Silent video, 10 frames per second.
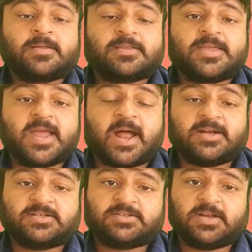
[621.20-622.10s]

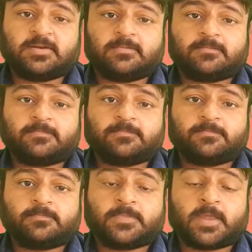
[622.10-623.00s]
Tianjin,
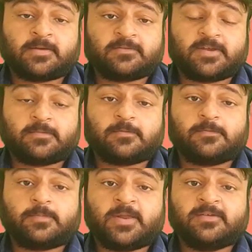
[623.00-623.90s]
that is name of
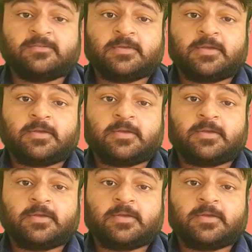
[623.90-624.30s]
a place.